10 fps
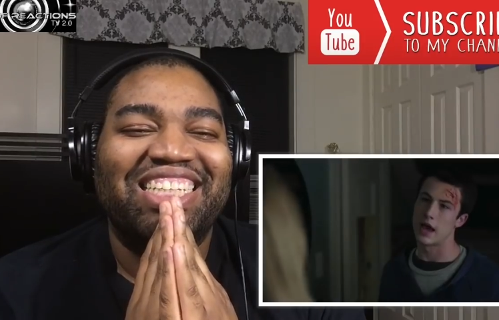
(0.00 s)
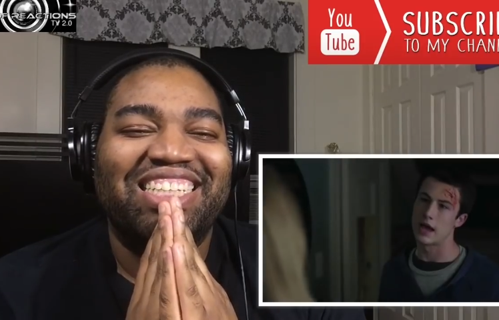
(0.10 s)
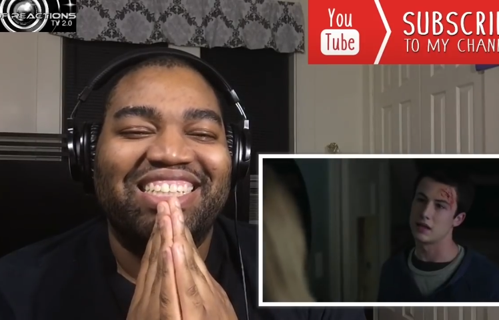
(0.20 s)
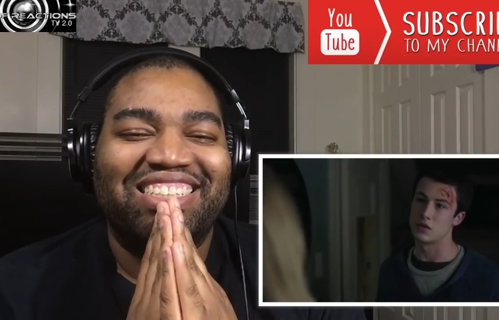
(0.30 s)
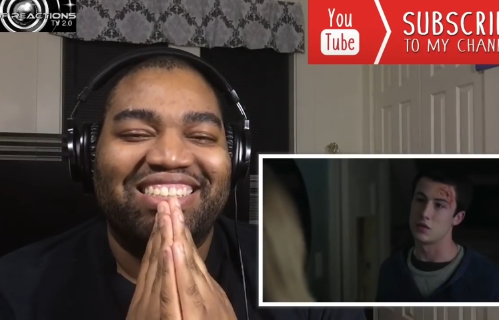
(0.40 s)

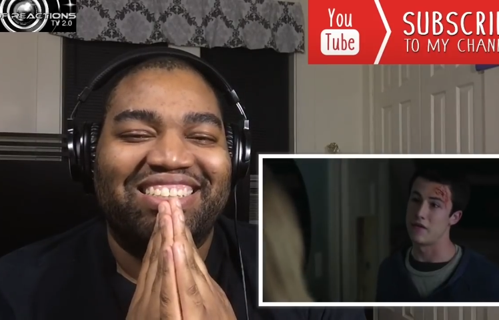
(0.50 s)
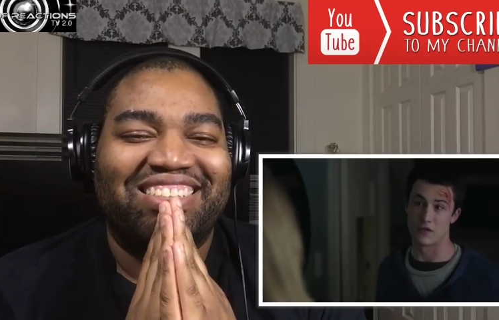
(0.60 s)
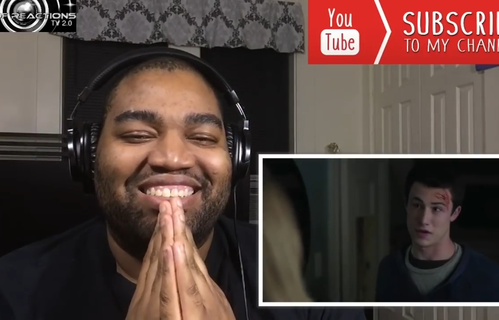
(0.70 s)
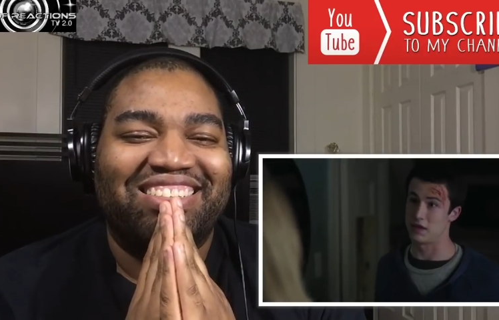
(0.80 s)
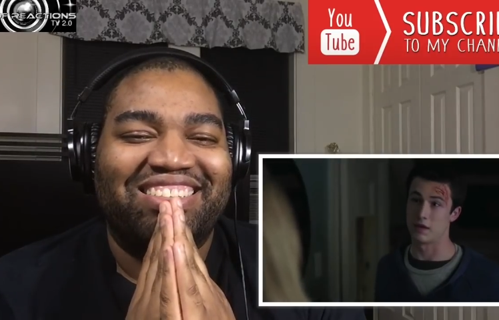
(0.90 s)
Speaker 1: I tell you
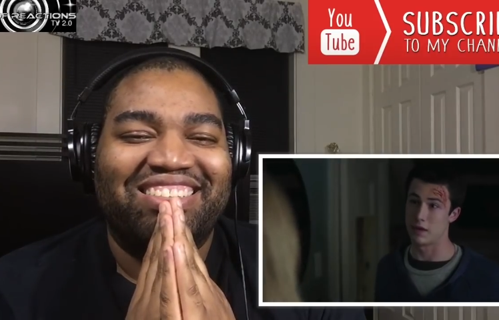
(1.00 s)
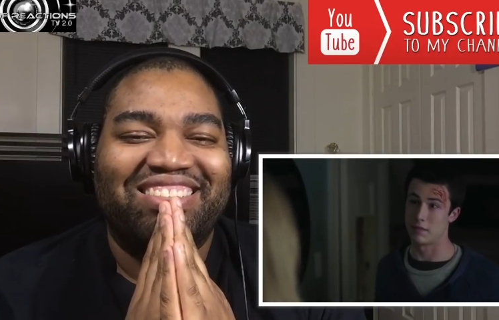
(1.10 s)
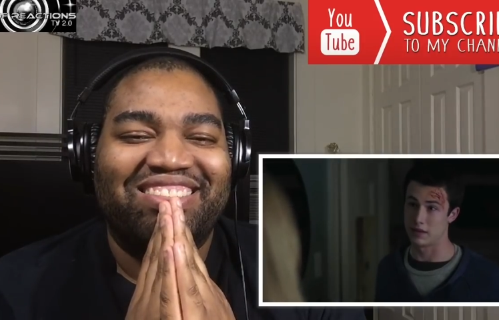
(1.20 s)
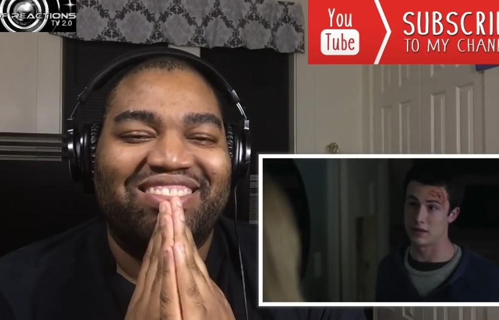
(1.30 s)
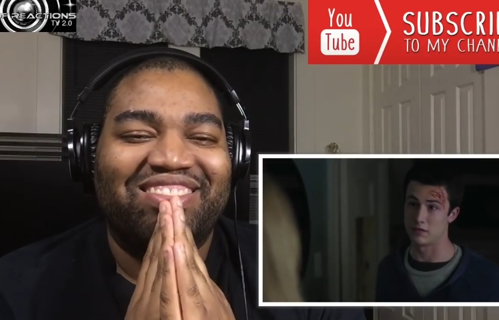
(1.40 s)
everything
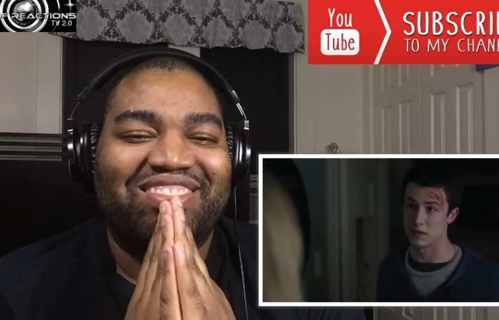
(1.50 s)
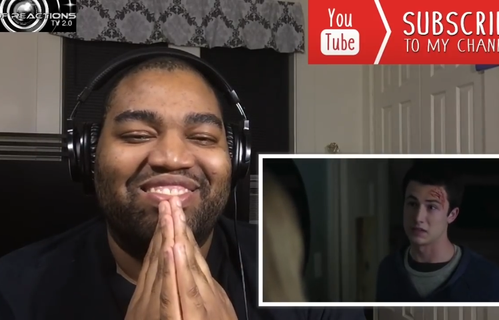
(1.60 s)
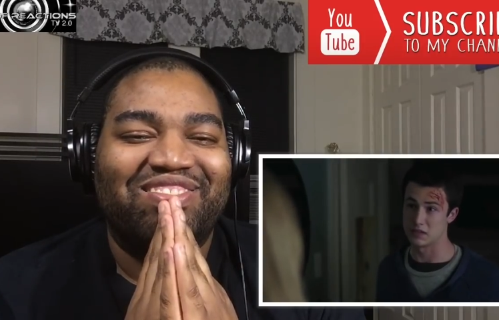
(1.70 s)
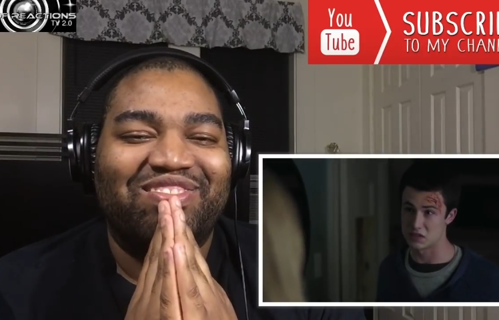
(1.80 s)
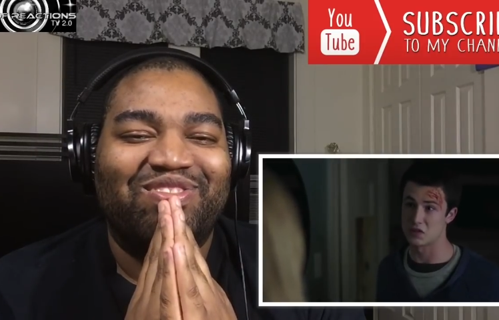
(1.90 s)
about my life
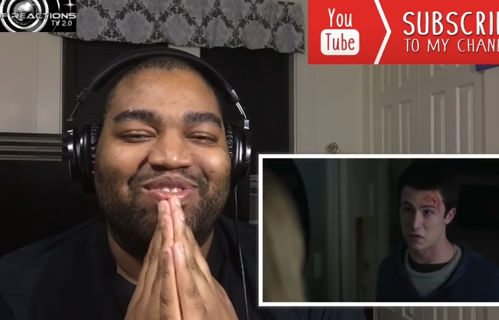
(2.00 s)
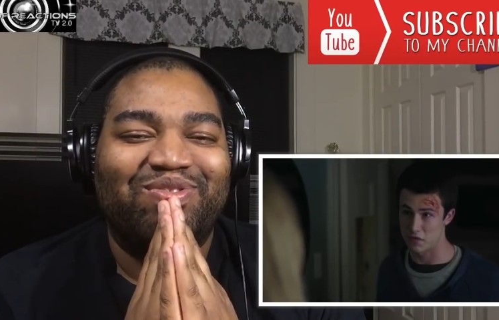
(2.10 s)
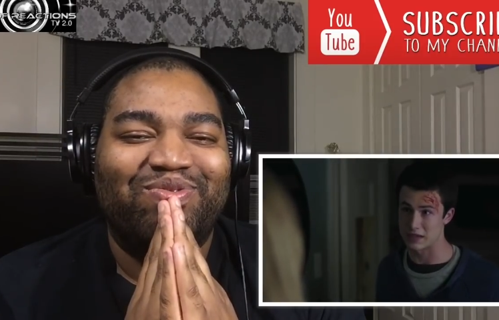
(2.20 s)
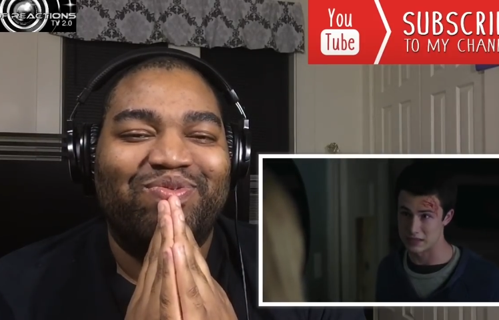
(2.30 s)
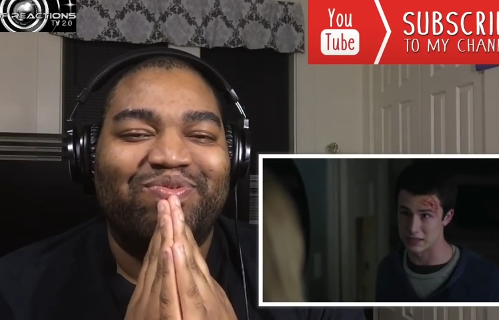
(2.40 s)
because it is so
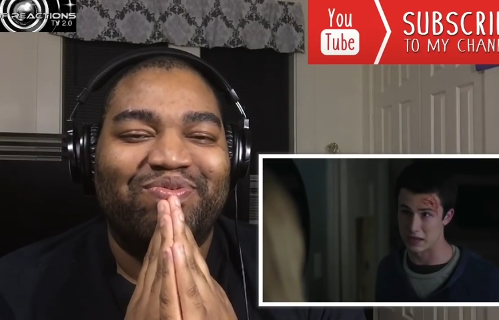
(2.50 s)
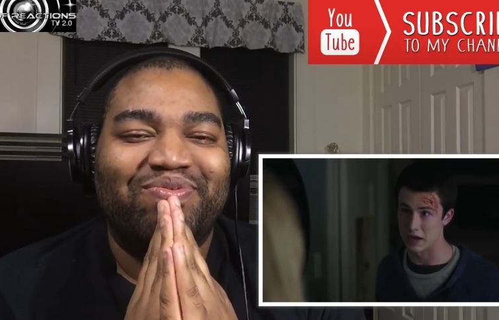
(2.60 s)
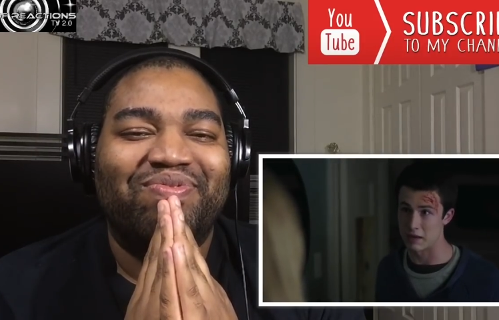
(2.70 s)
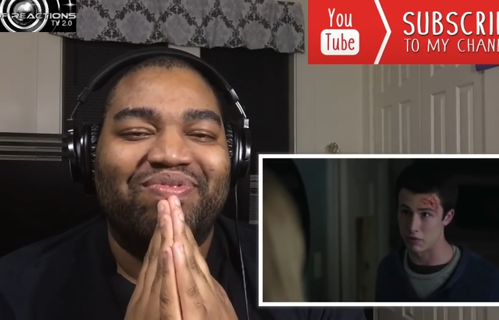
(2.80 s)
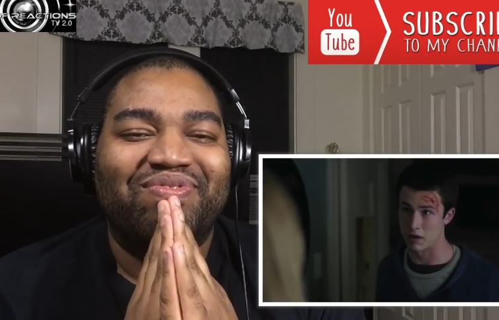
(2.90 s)

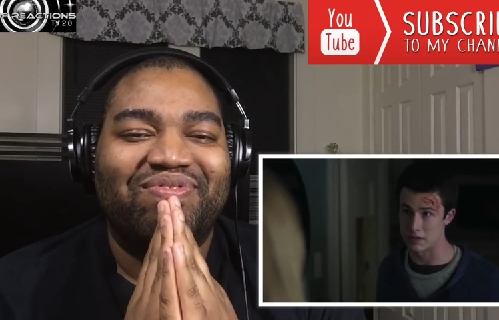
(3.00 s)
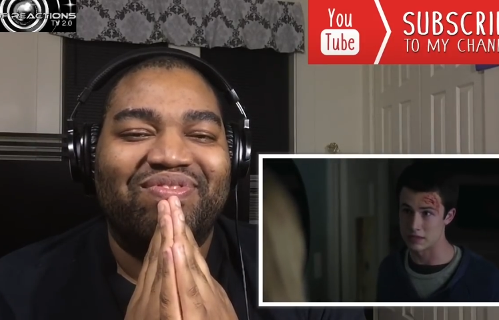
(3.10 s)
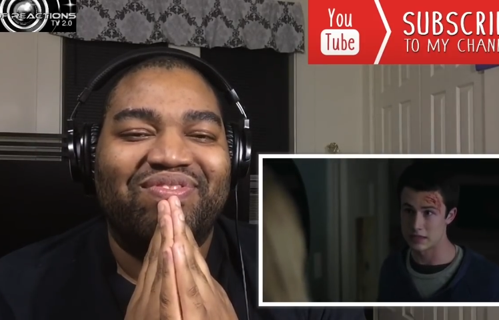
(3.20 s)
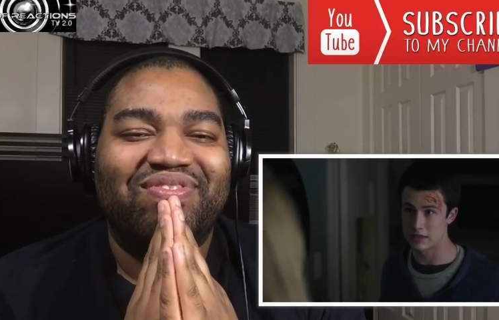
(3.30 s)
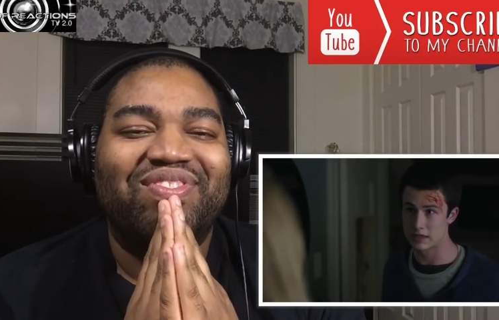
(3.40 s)
fascinating, I
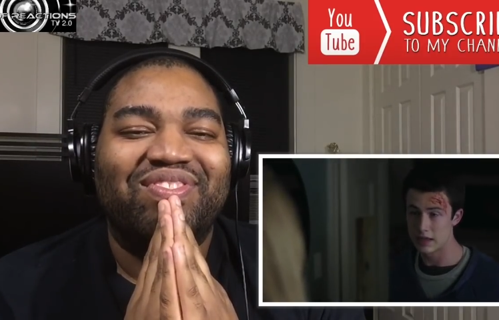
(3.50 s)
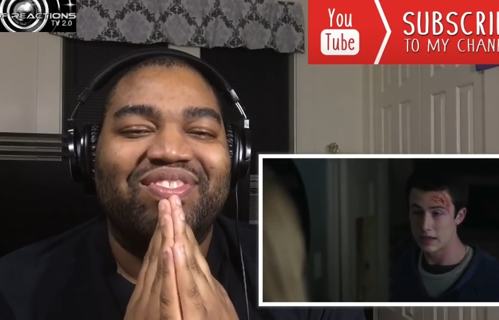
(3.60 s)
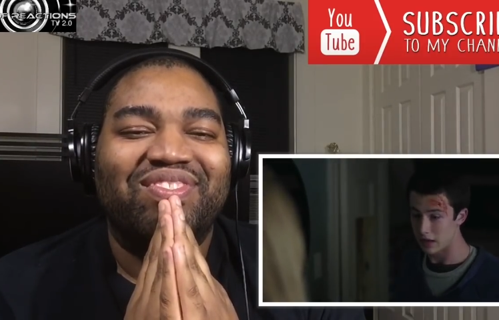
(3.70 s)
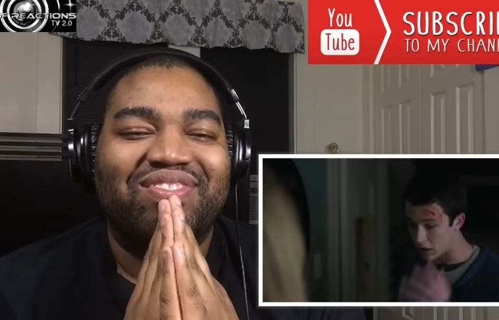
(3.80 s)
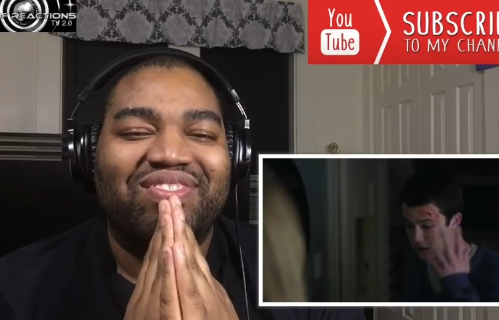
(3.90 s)
promise.
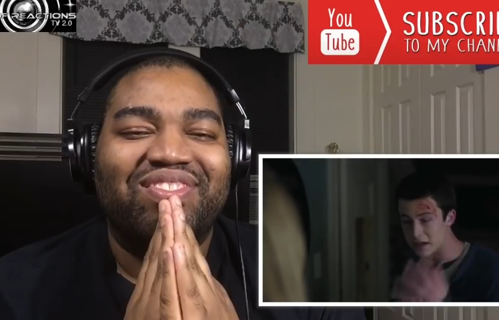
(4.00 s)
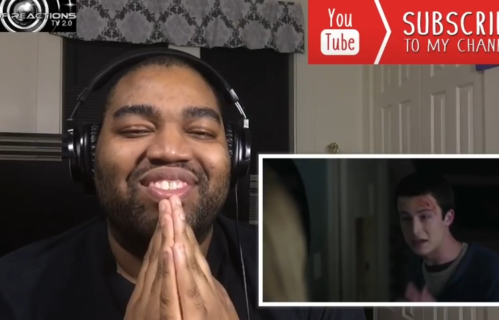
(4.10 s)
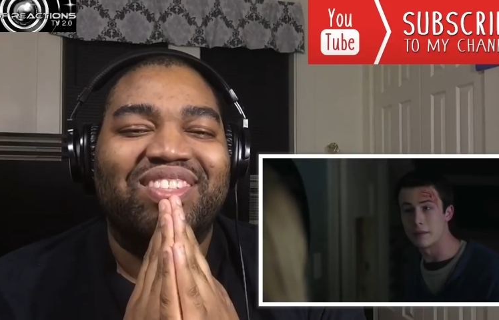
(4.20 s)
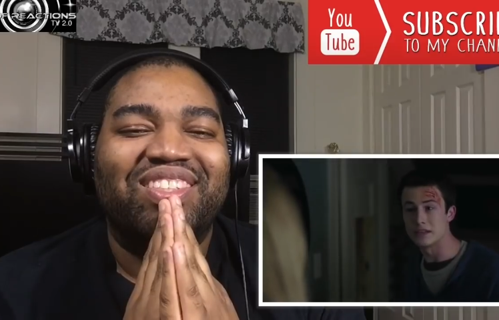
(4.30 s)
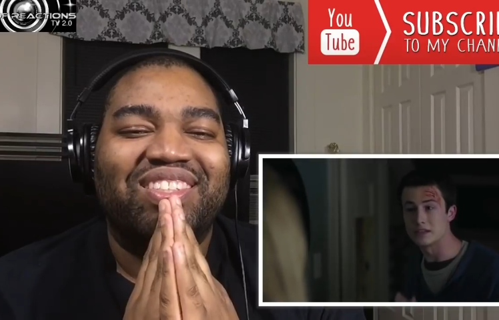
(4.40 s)
Oh, I'll clean
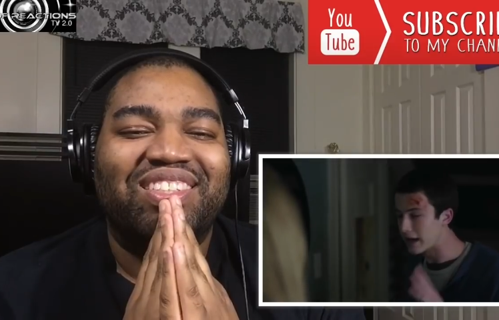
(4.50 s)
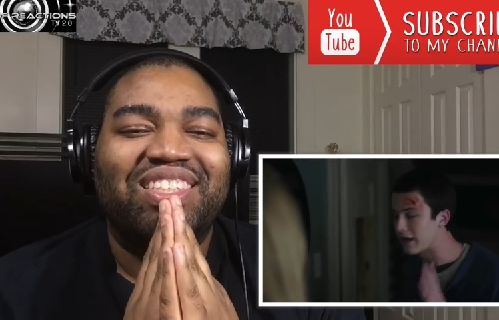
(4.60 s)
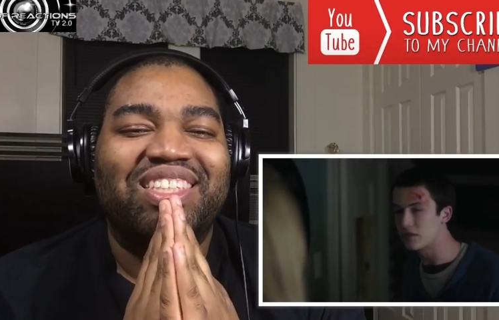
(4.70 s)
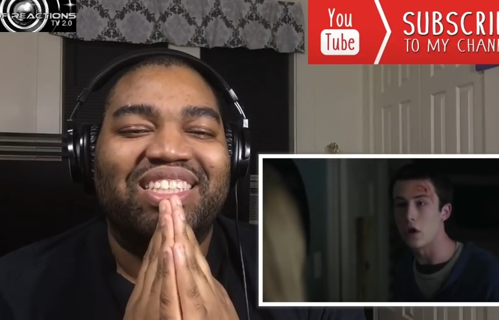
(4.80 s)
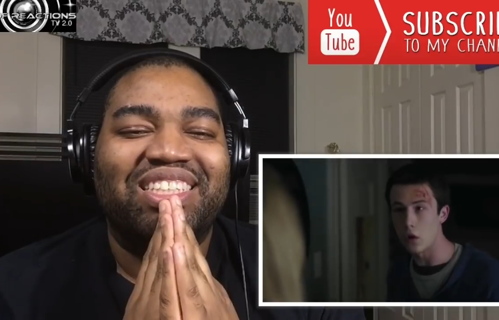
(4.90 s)
it up. I, I
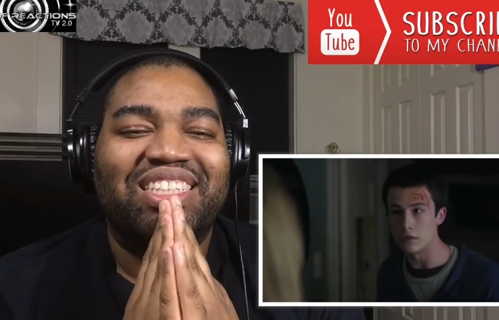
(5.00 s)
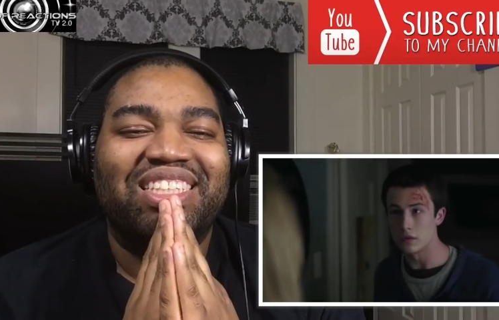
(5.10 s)
have to go.